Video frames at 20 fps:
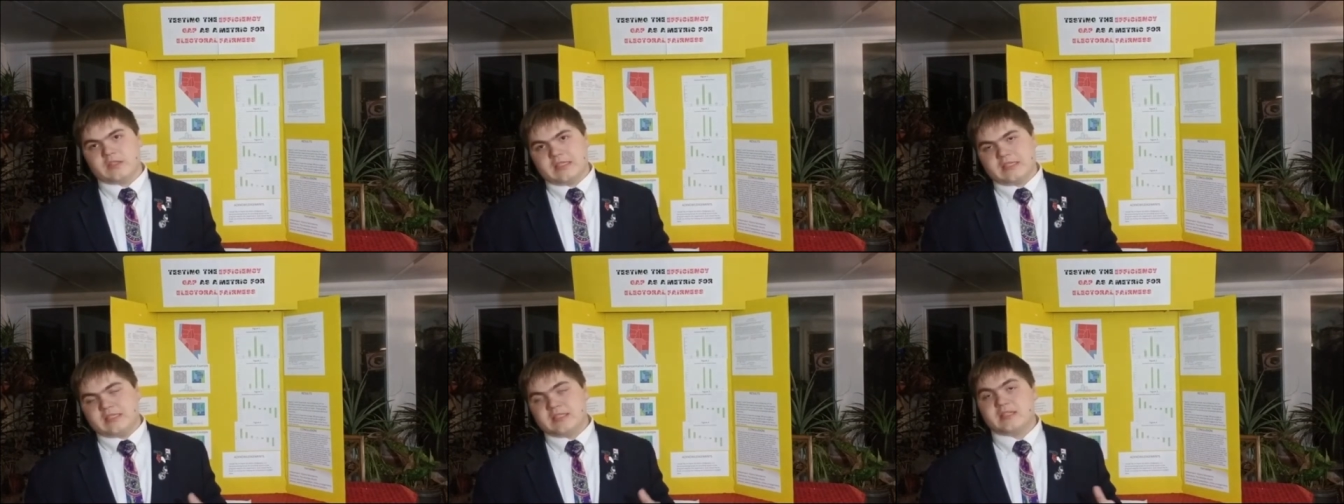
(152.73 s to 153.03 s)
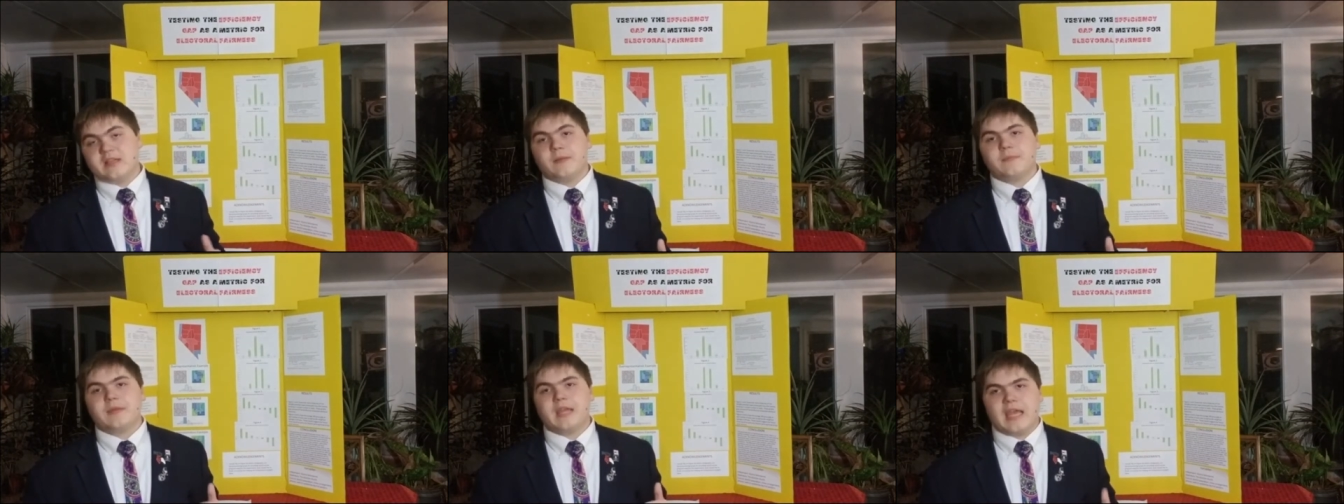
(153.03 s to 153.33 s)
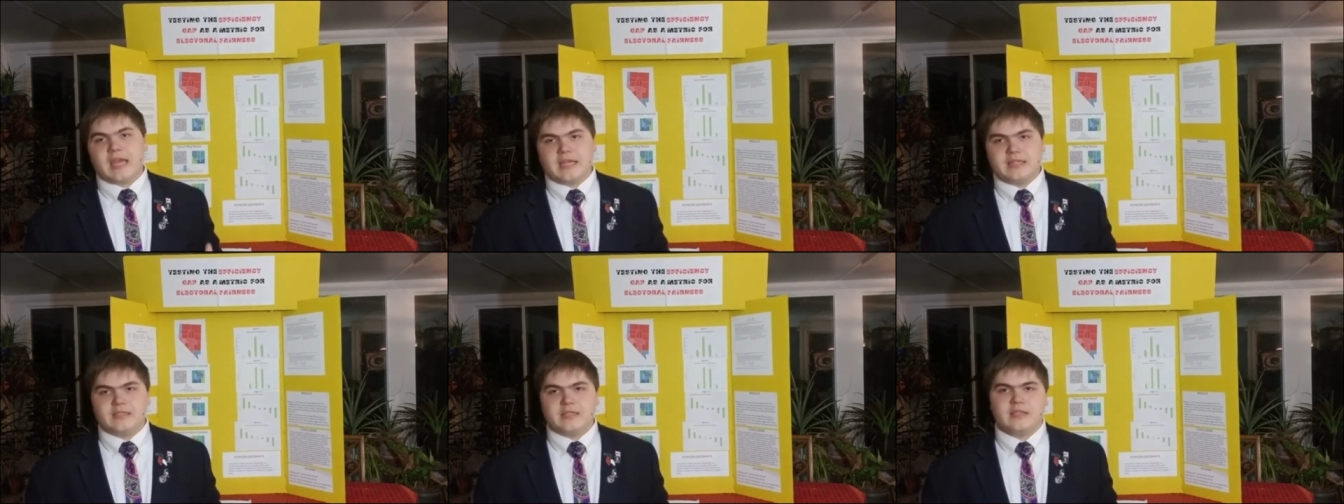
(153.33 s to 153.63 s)
In some
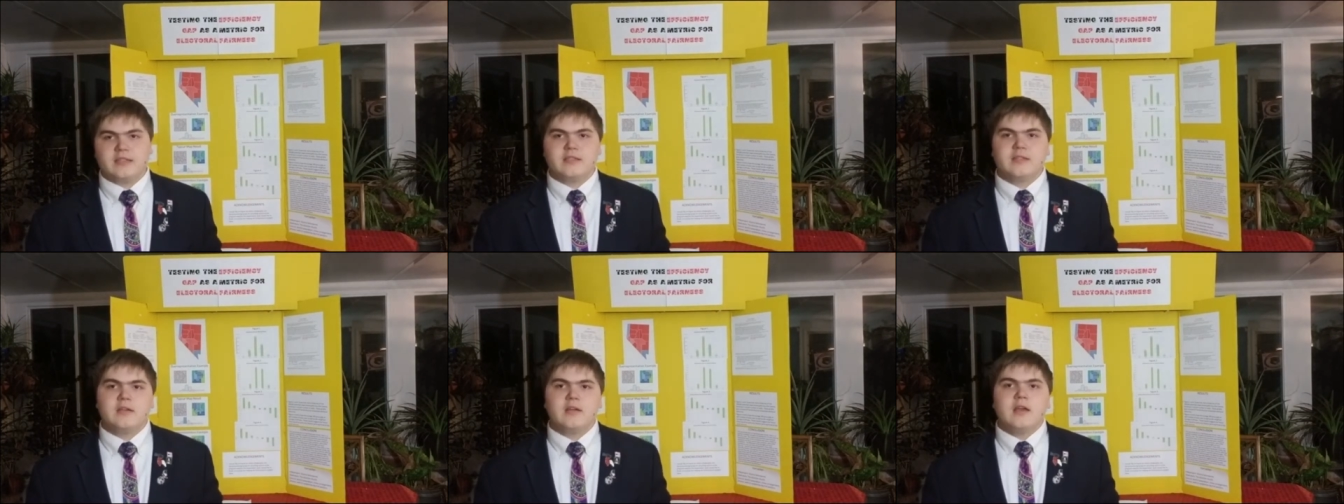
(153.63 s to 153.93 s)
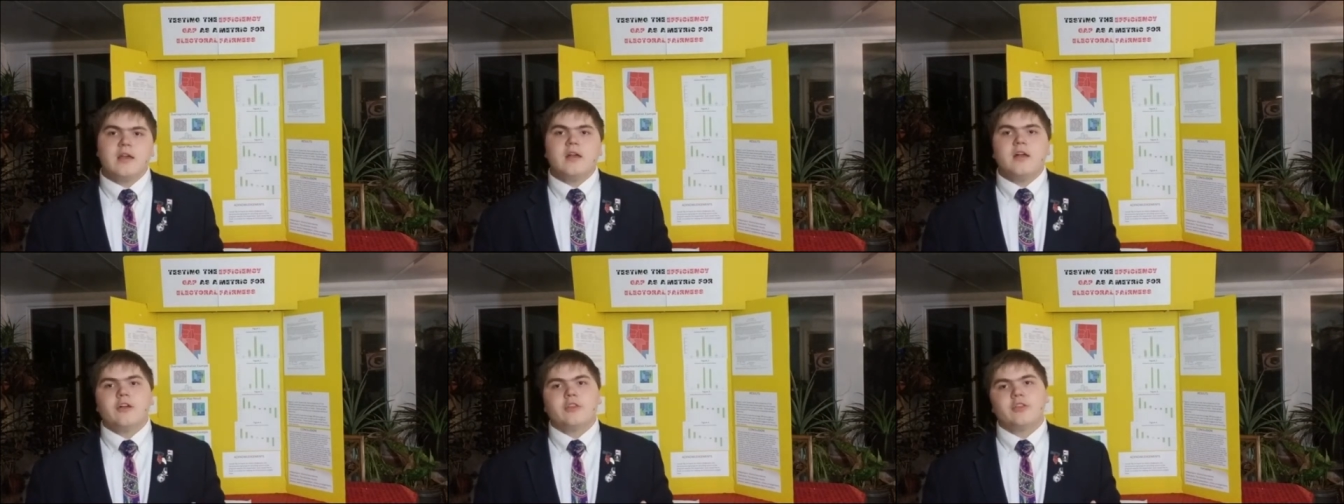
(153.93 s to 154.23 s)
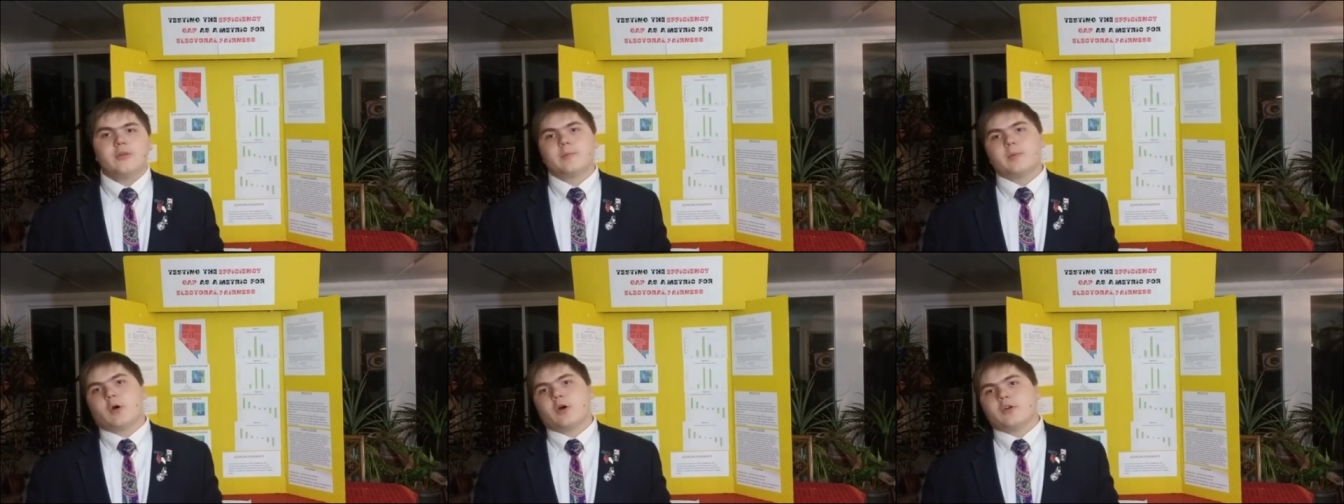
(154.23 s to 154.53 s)
cases,
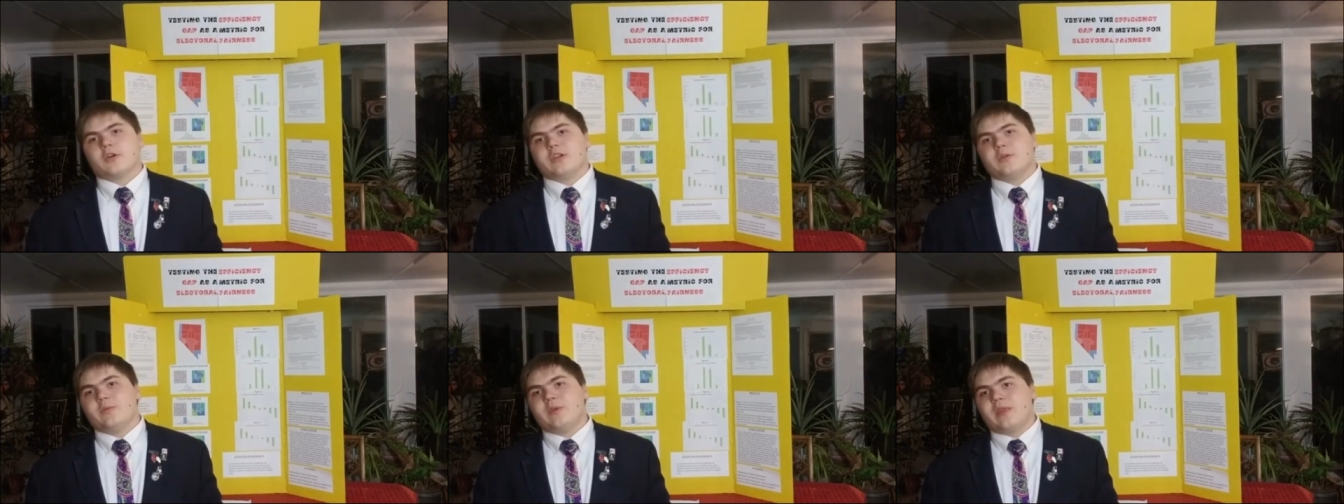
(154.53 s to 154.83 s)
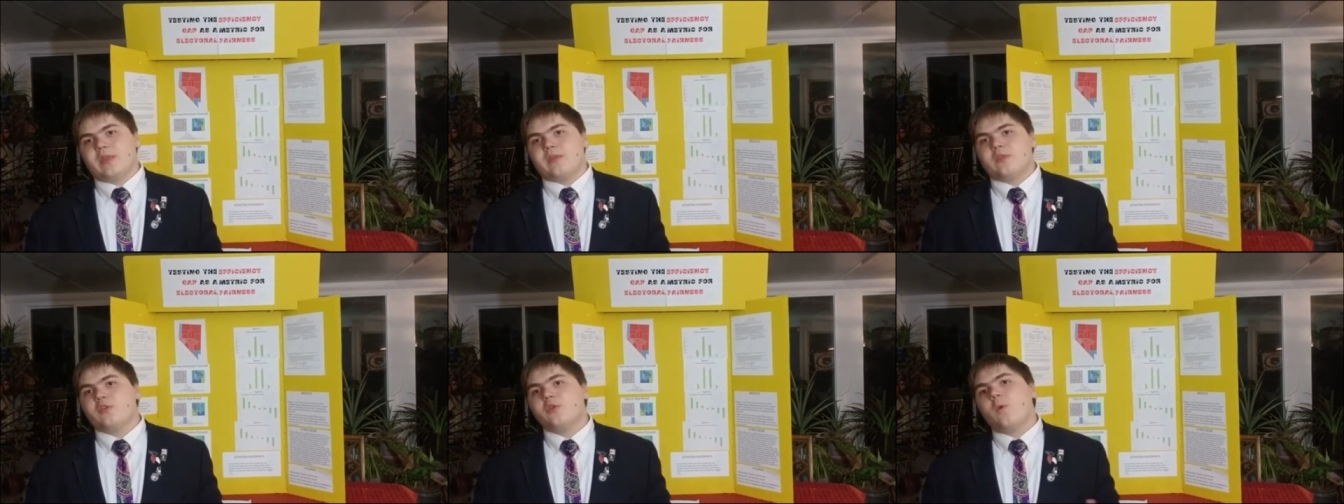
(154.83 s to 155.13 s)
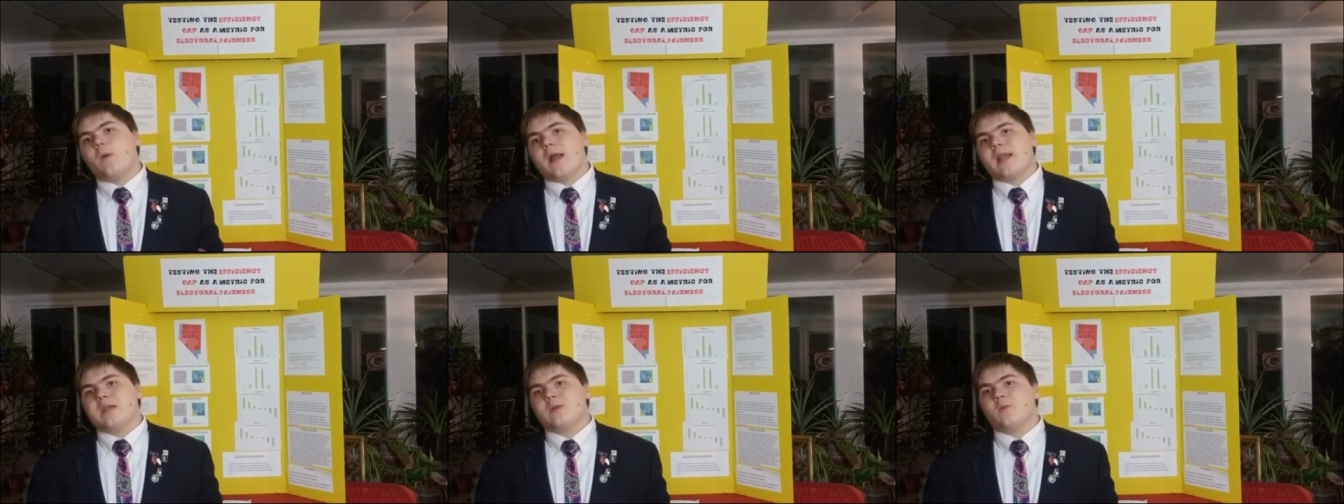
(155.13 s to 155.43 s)
the party with
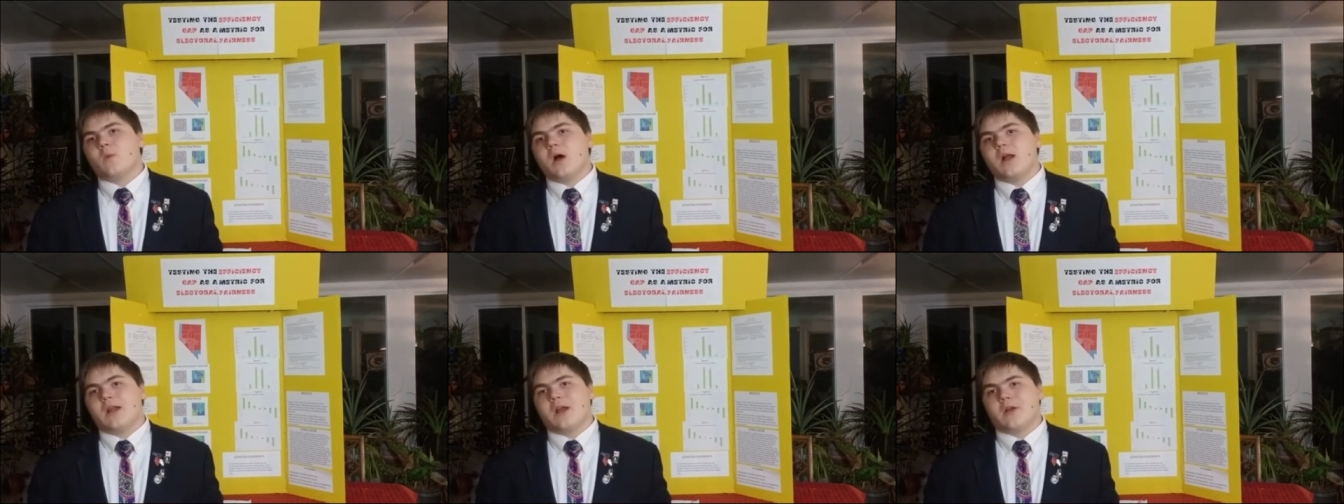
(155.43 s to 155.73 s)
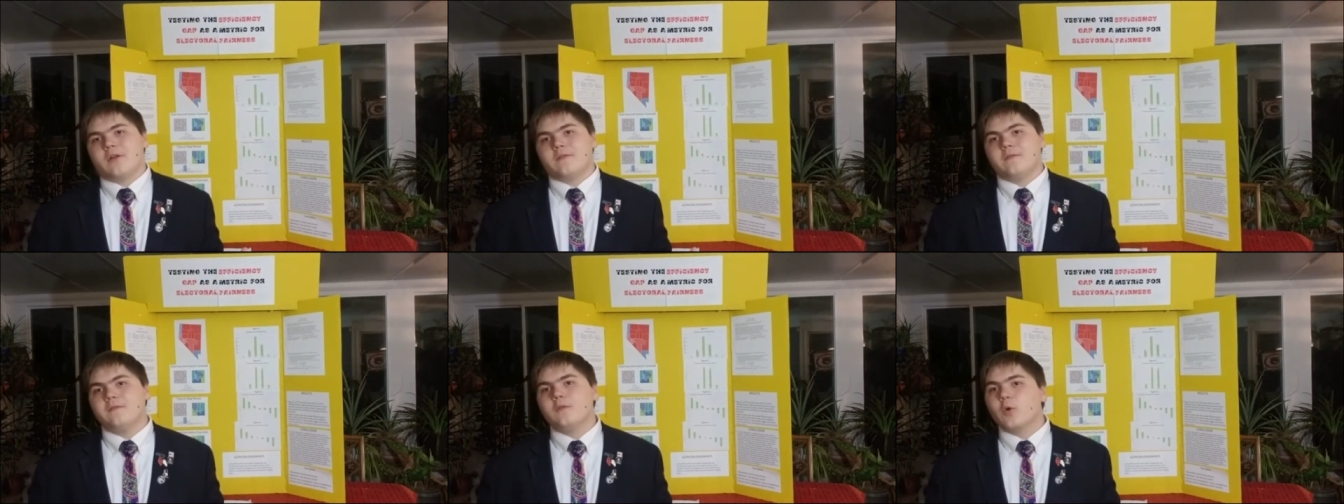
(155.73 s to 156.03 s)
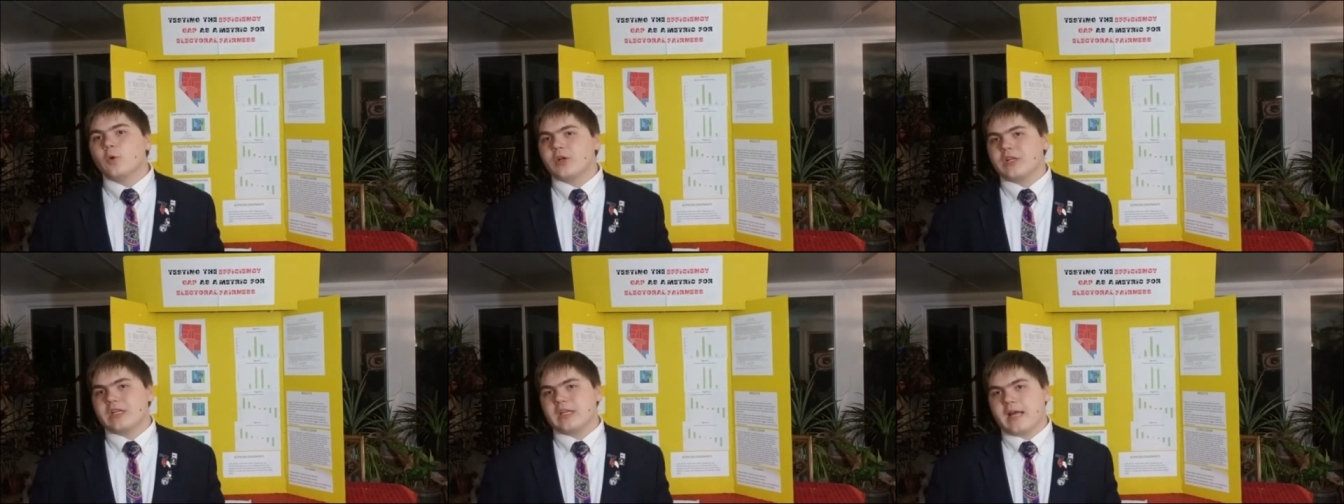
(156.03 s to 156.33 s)
21 out of
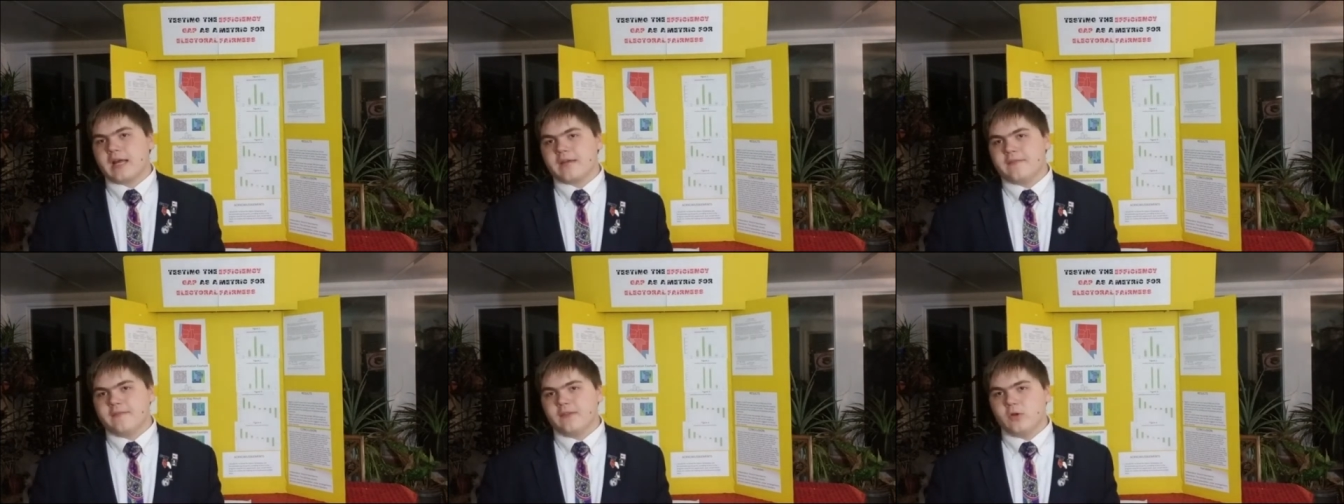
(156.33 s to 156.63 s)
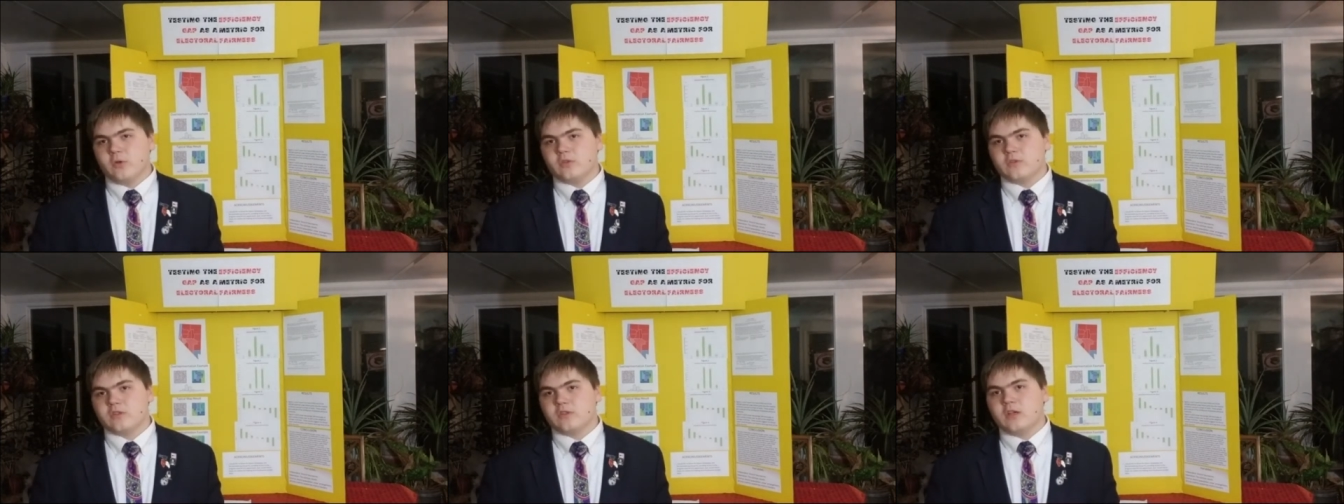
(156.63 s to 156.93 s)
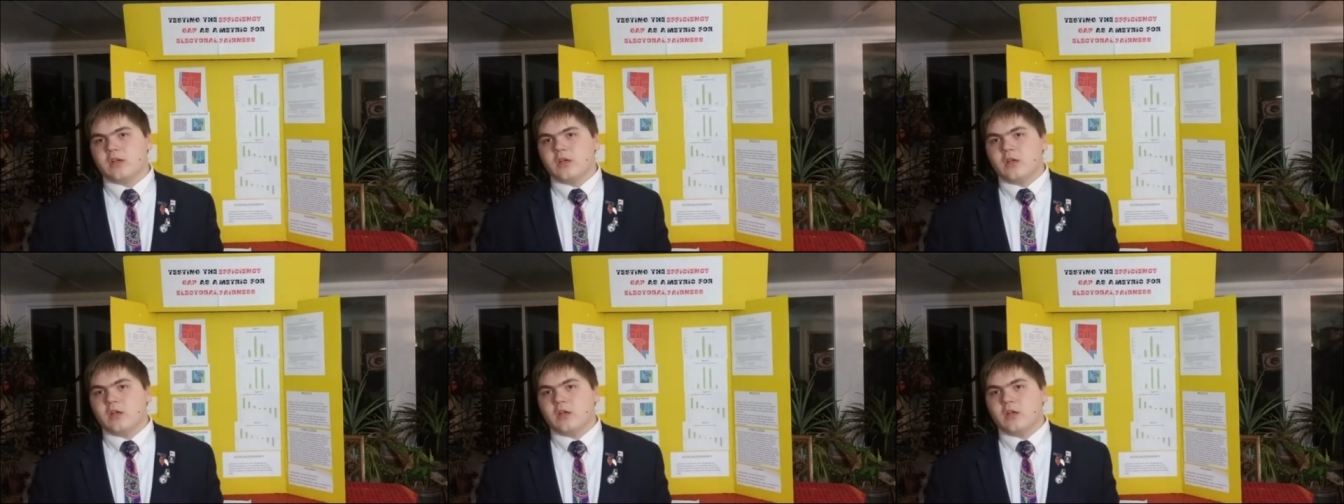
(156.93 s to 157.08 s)
49 votes